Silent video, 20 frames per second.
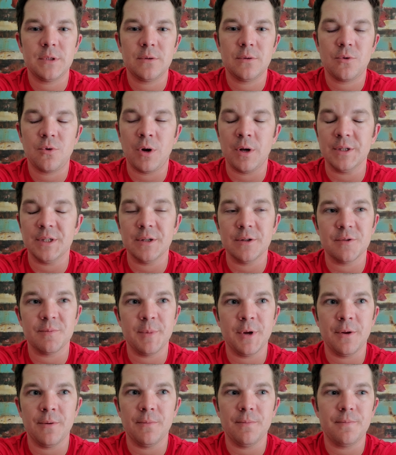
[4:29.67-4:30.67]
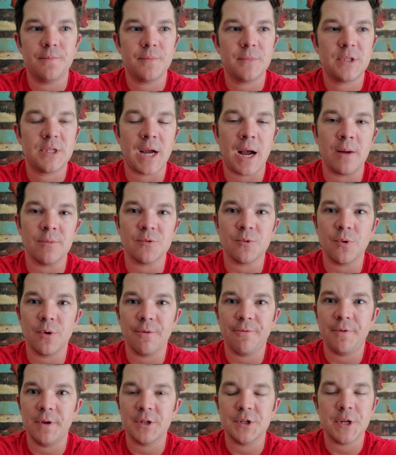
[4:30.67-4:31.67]
Christ, there's been times we're
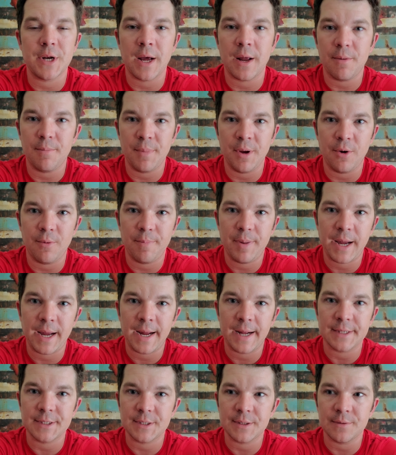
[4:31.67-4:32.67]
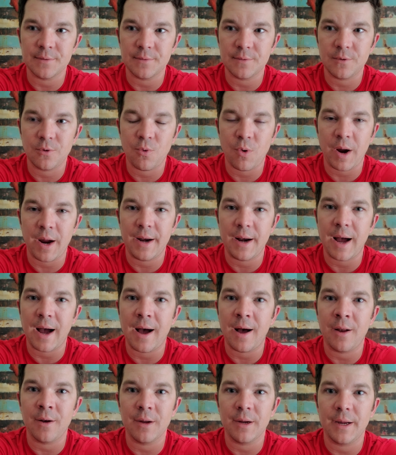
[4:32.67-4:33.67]
fishing out of Bell Pass and Grand
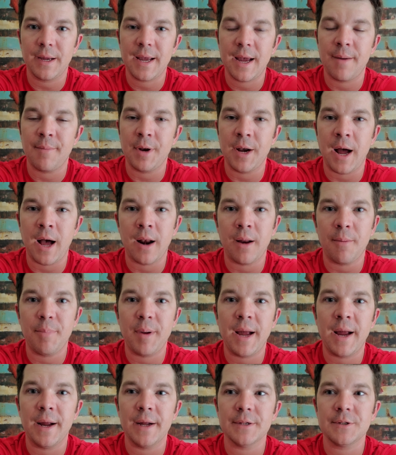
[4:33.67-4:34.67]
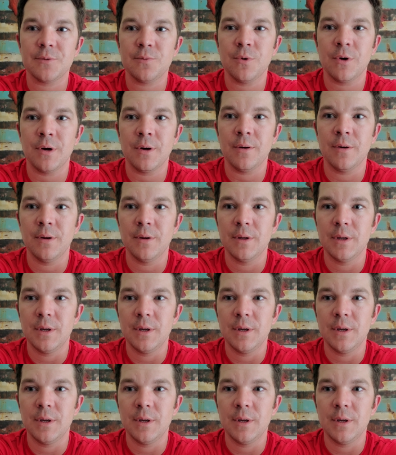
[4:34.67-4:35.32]
Isle and Caminada Pass where